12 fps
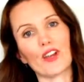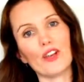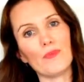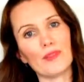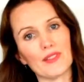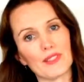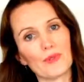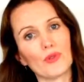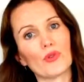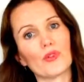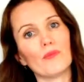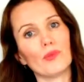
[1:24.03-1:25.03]
opens
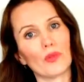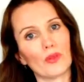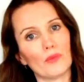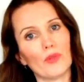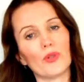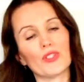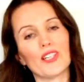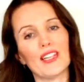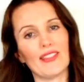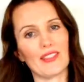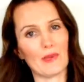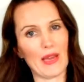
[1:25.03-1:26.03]
more and more and more to
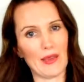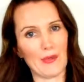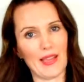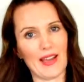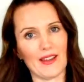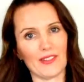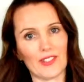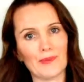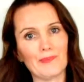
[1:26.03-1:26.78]
let the baby out.